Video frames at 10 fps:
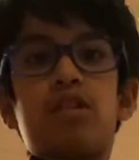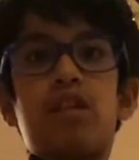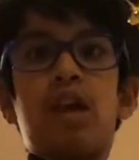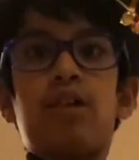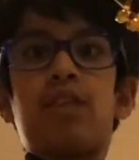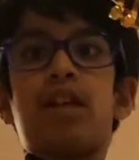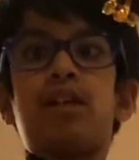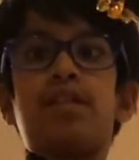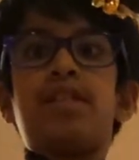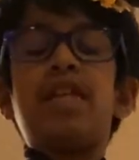Now take
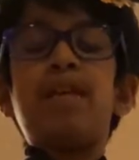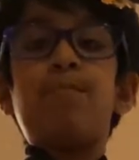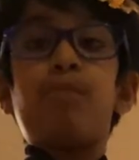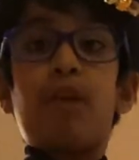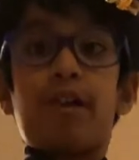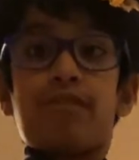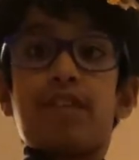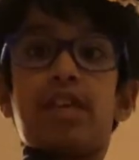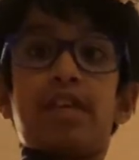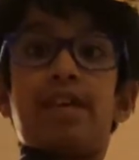a deep breath
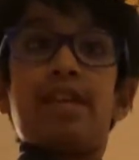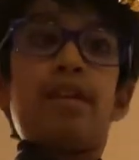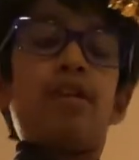in.